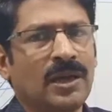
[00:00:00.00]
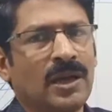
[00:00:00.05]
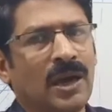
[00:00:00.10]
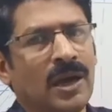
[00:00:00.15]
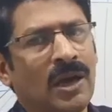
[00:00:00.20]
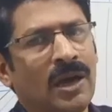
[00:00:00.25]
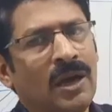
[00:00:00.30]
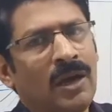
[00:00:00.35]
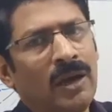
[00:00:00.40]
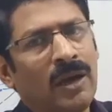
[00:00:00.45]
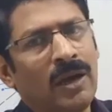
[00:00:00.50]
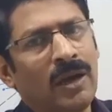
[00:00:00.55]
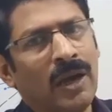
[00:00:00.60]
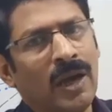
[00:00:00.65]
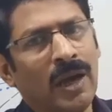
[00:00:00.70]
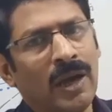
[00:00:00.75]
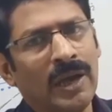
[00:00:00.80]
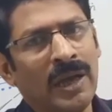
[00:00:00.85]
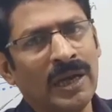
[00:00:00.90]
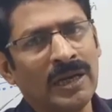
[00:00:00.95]

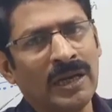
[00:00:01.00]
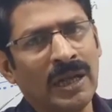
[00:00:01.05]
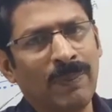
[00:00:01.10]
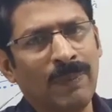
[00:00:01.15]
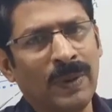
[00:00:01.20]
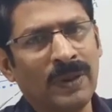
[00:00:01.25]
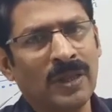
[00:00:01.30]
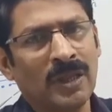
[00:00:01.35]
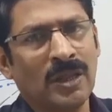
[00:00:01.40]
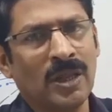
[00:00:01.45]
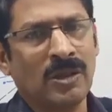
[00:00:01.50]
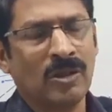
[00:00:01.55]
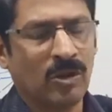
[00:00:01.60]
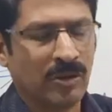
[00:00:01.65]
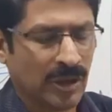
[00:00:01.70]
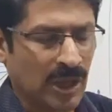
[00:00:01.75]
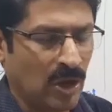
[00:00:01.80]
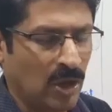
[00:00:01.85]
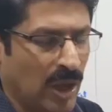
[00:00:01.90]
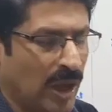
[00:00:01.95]
ATP synthesis
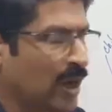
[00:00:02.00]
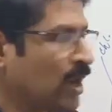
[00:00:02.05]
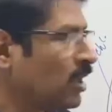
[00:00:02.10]
or cellular